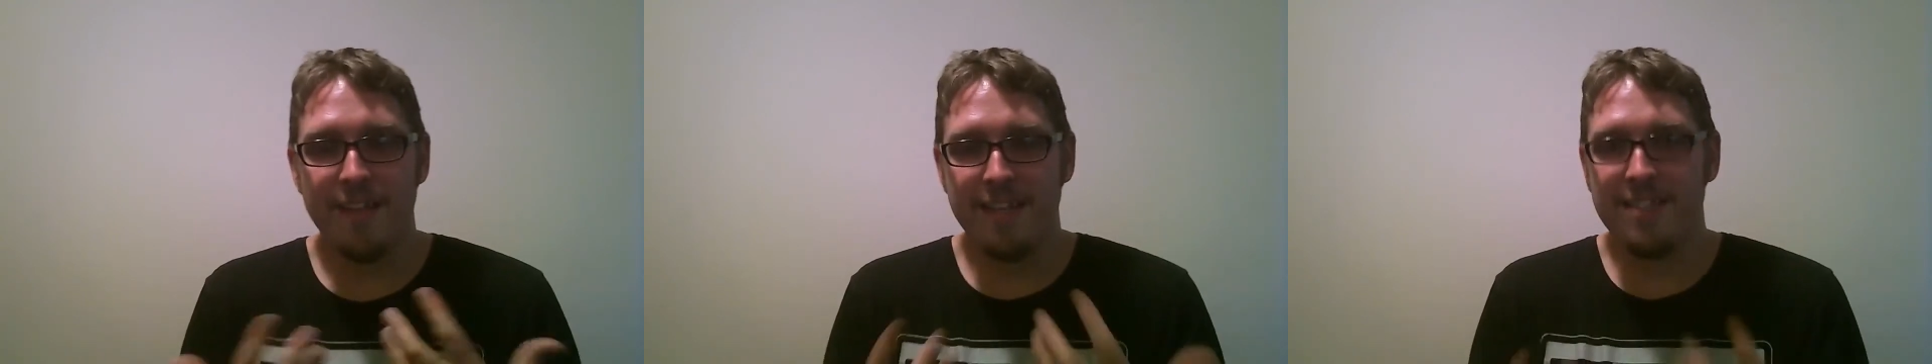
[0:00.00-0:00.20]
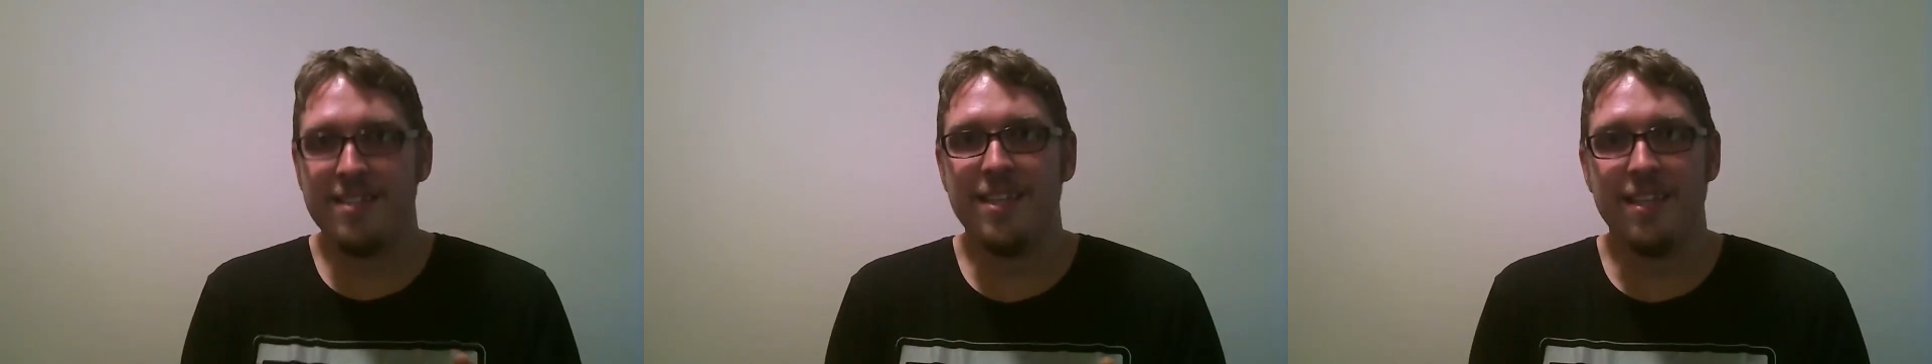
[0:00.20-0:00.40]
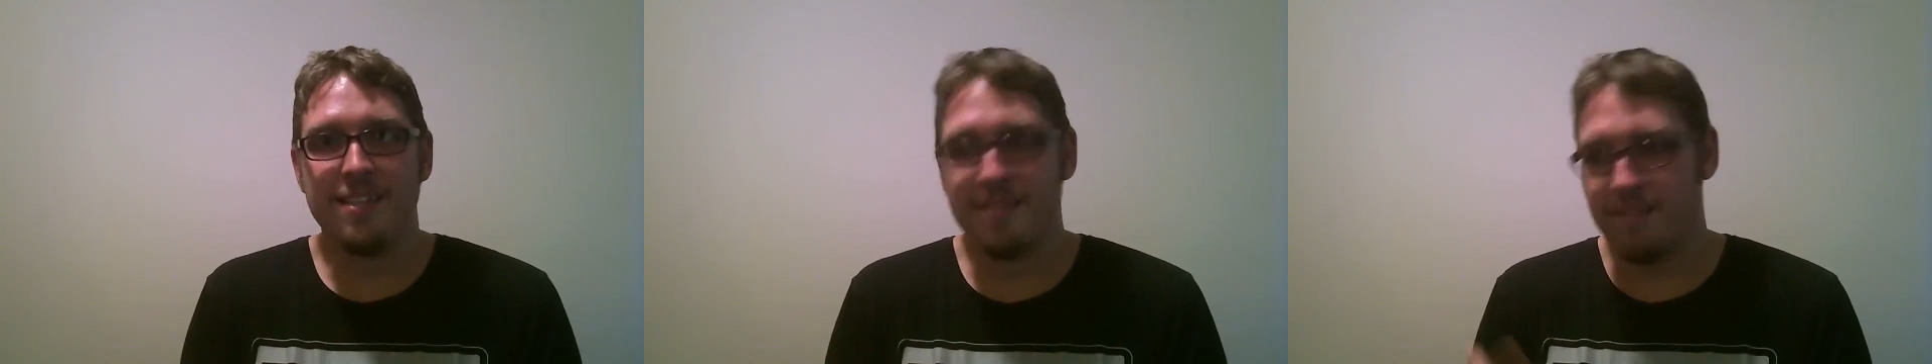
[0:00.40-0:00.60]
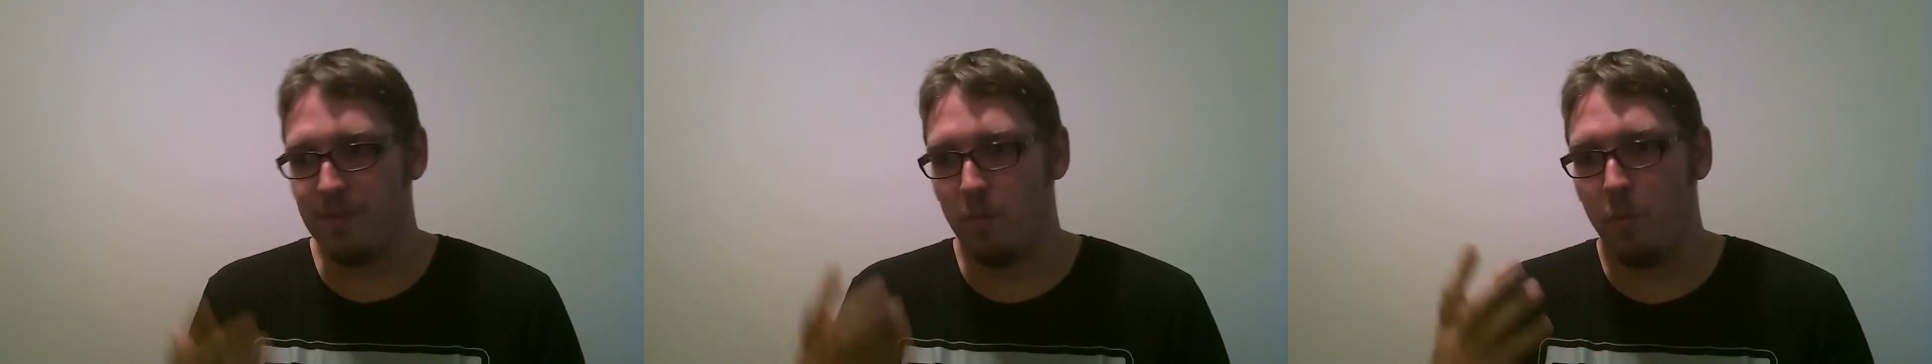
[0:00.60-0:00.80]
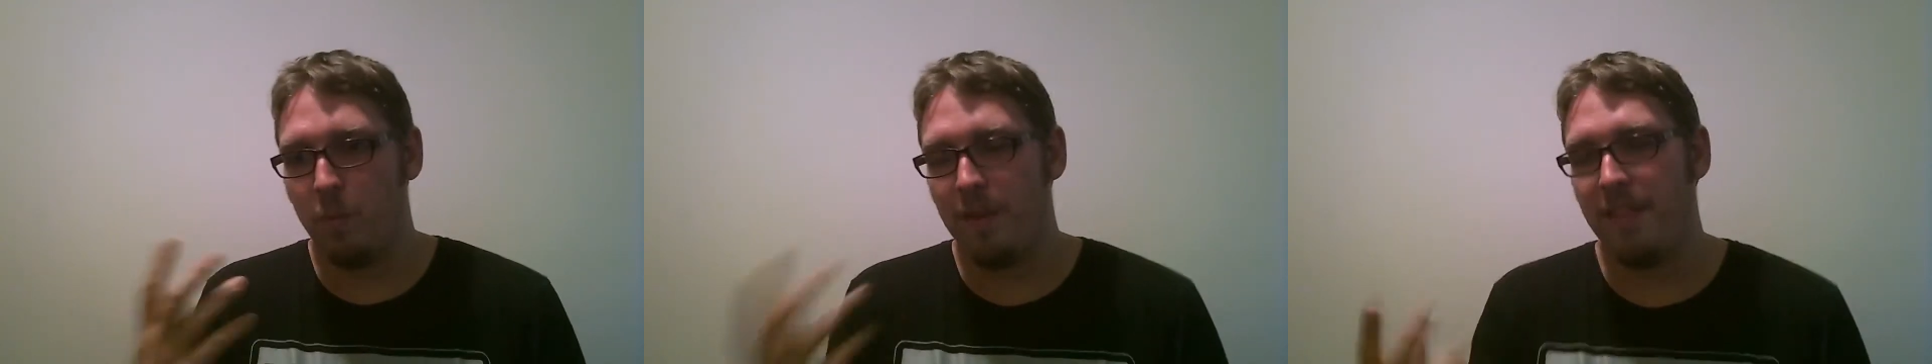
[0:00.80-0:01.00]
exists
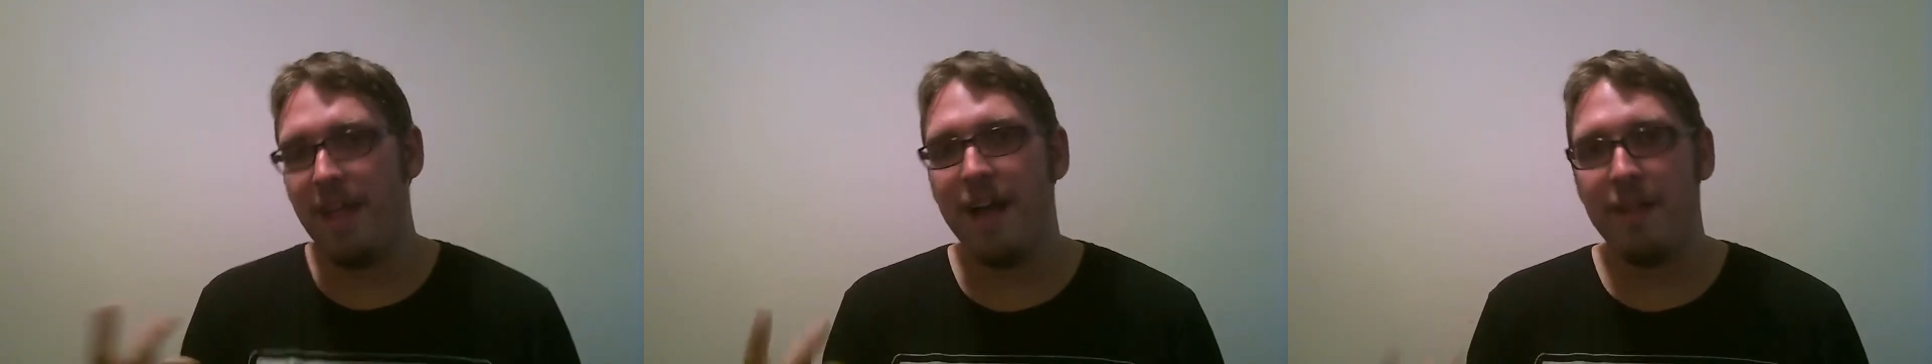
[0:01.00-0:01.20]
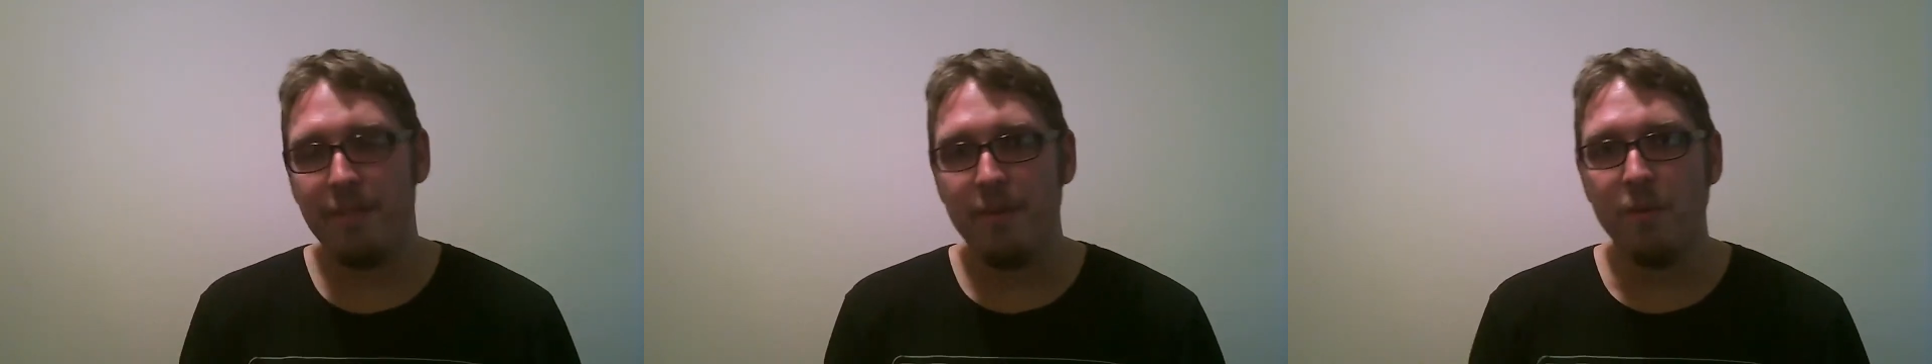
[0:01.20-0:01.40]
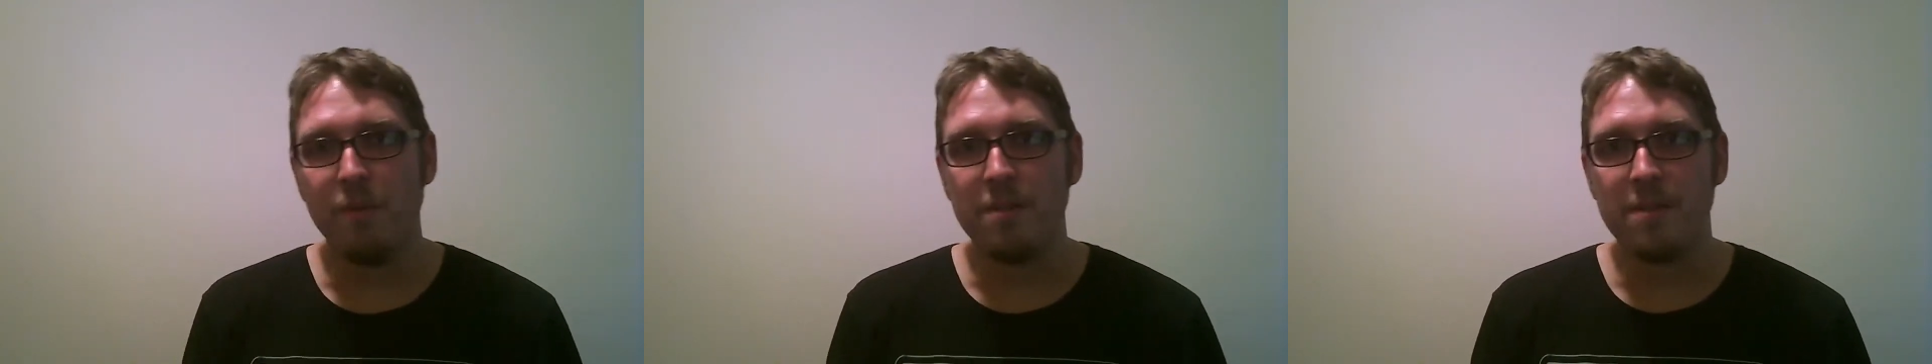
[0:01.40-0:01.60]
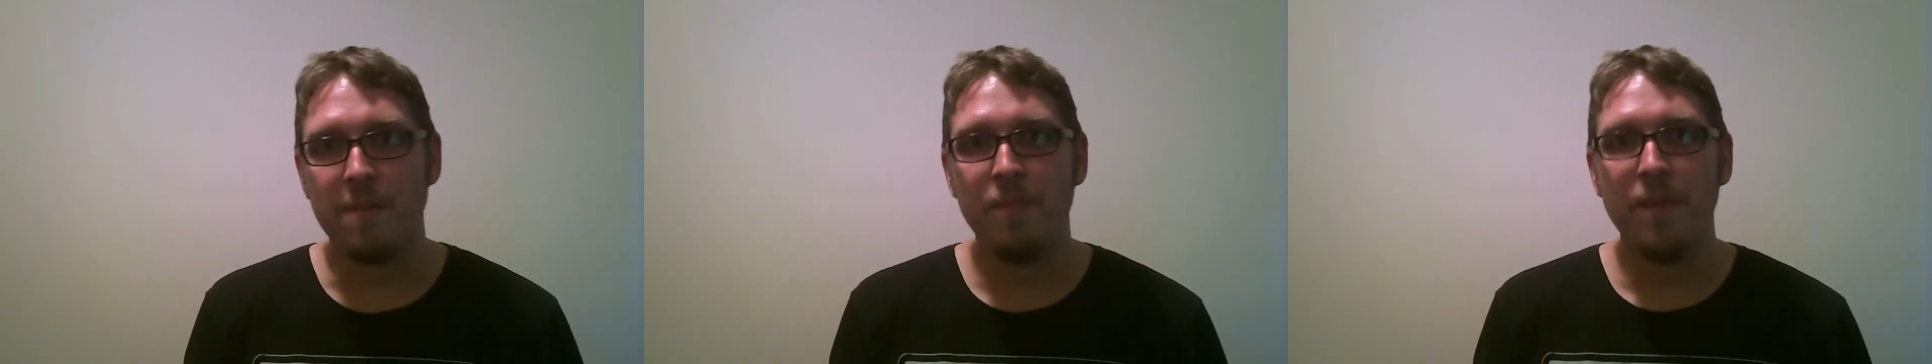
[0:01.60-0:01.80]
without thought.